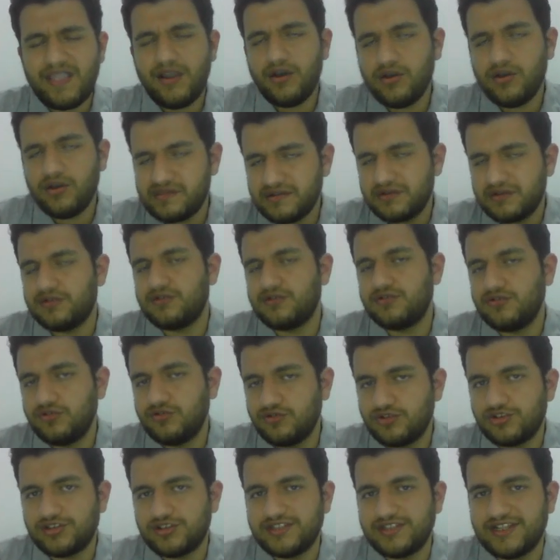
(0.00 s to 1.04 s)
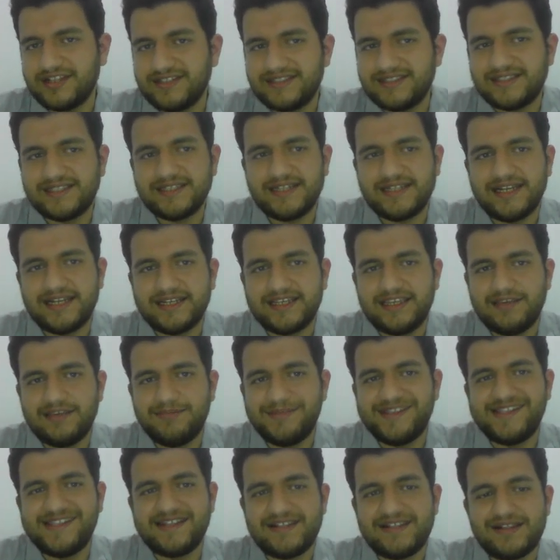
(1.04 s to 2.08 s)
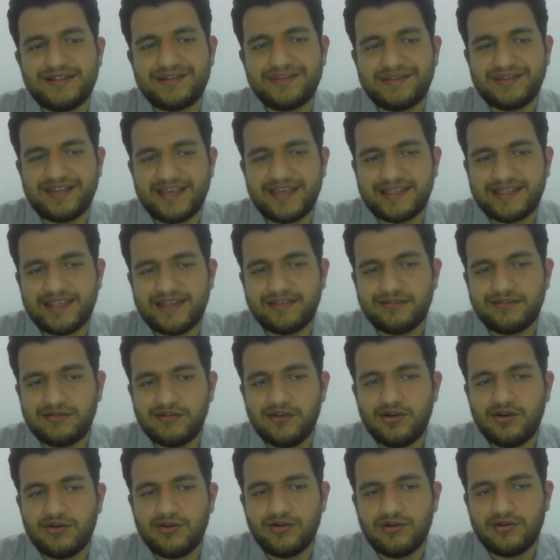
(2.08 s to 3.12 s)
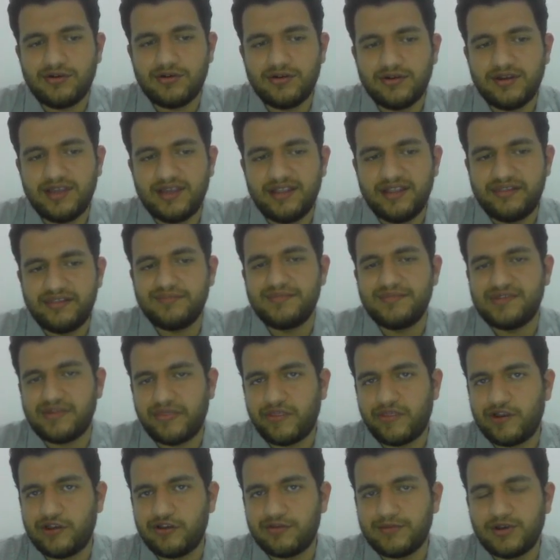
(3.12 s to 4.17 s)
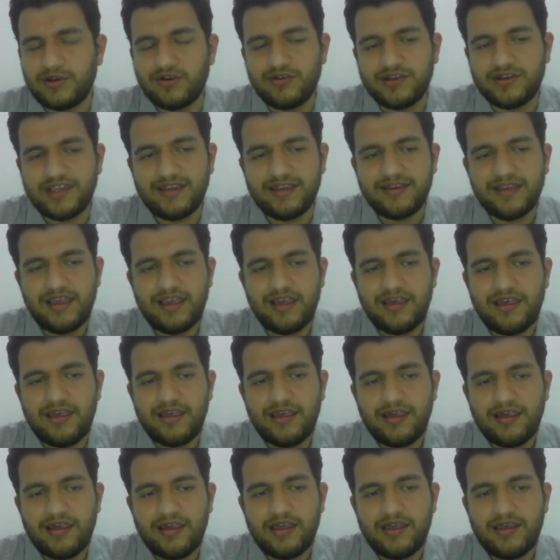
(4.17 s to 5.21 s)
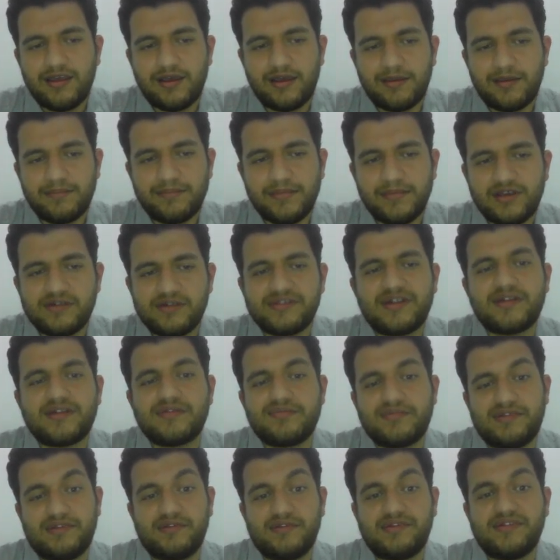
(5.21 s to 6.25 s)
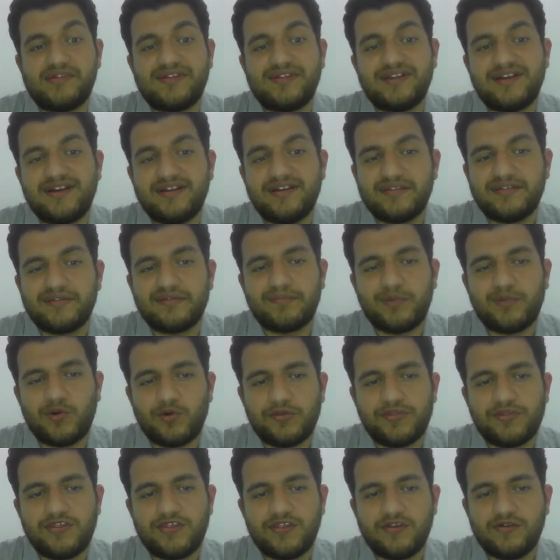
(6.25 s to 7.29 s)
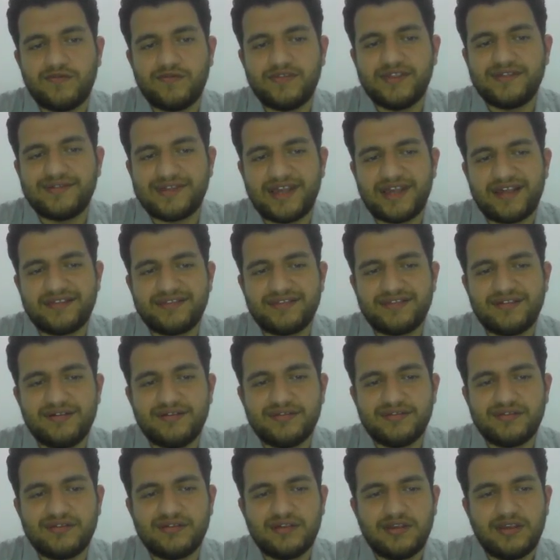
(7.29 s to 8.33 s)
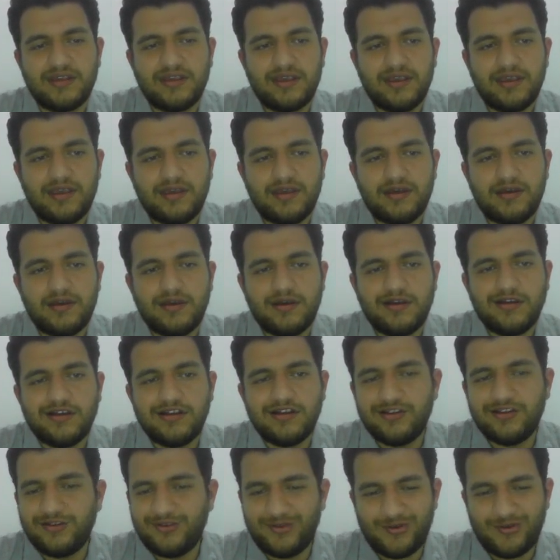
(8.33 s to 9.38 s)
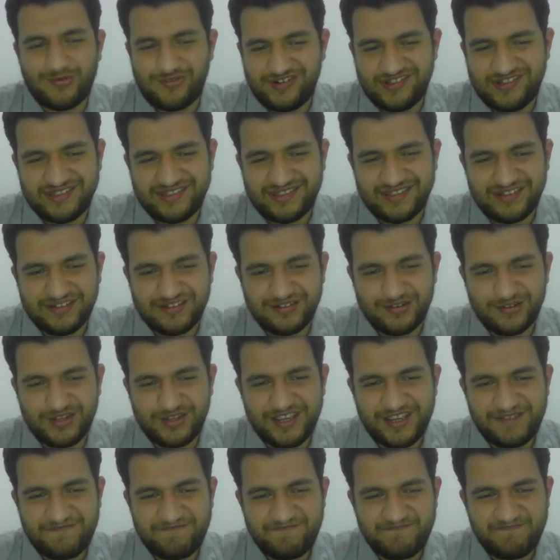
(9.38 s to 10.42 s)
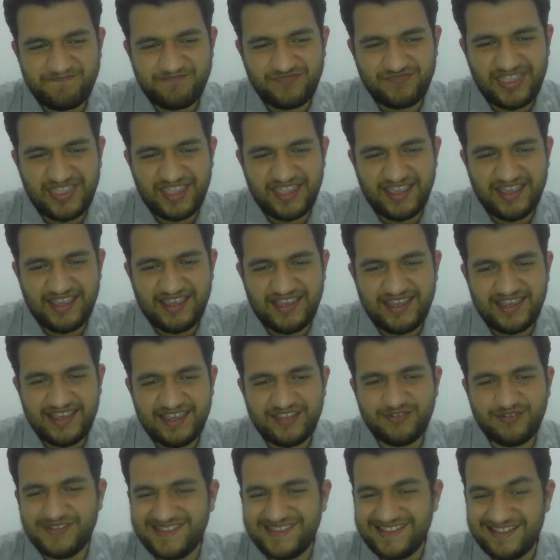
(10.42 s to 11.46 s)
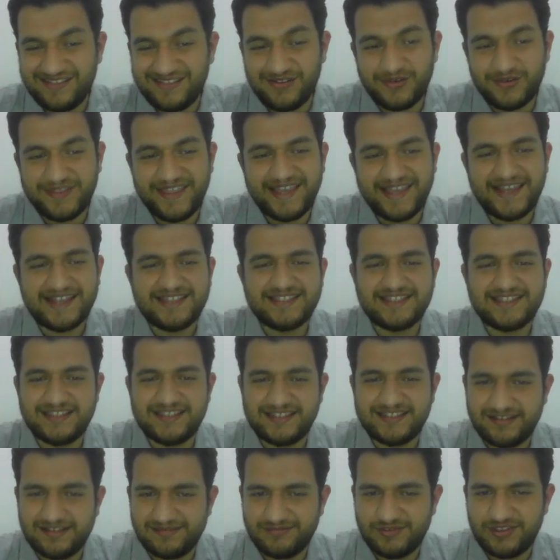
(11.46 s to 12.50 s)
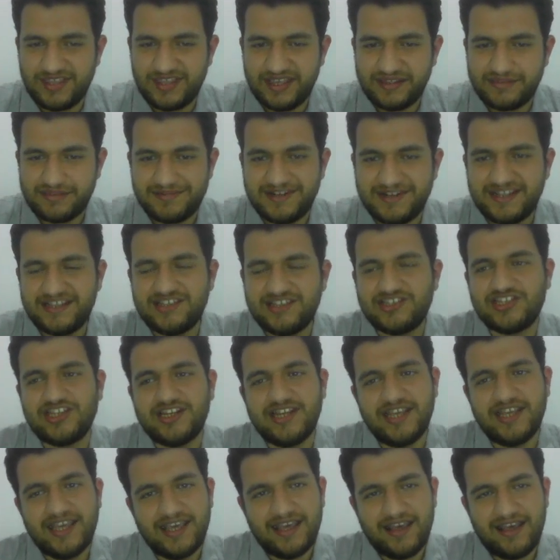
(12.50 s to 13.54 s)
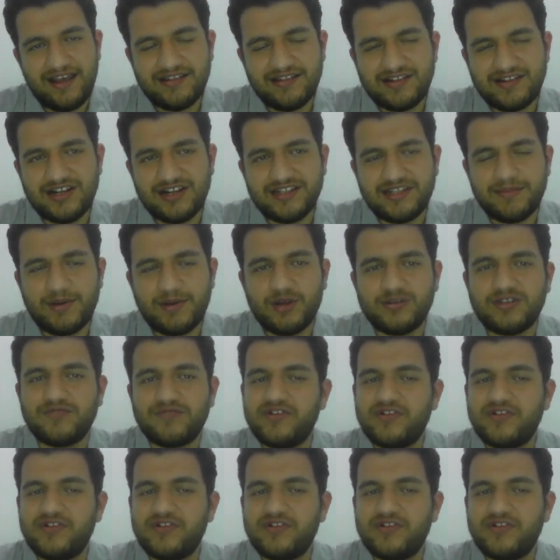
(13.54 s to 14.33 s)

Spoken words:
So you should not like immediately see it and go, it's mesothelioma, okay? Because asbestosis increases both of these cancers. No worries, okay? You didn't know that, come to the explanation and write about it.